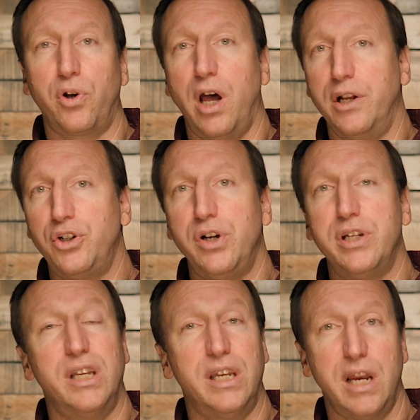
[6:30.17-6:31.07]

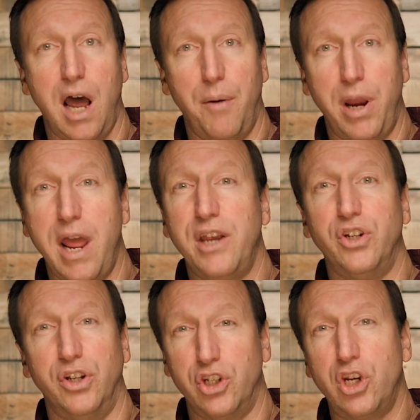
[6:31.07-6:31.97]
countries and
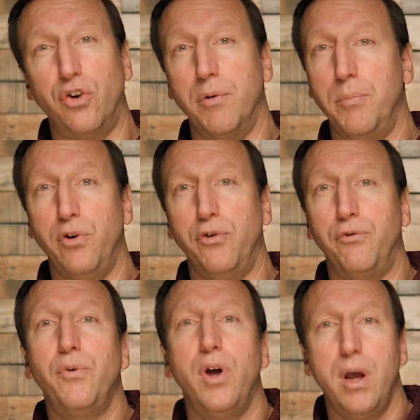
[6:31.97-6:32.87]
denominations to
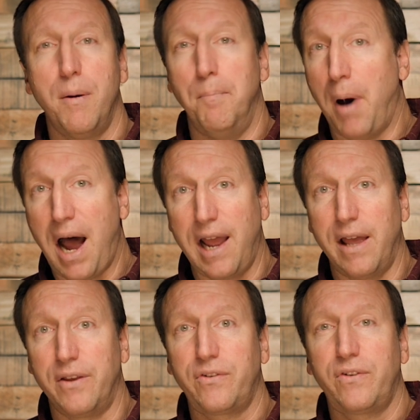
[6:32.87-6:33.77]
remove
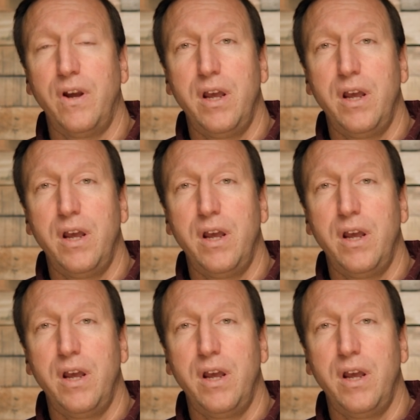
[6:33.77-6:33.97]
bias.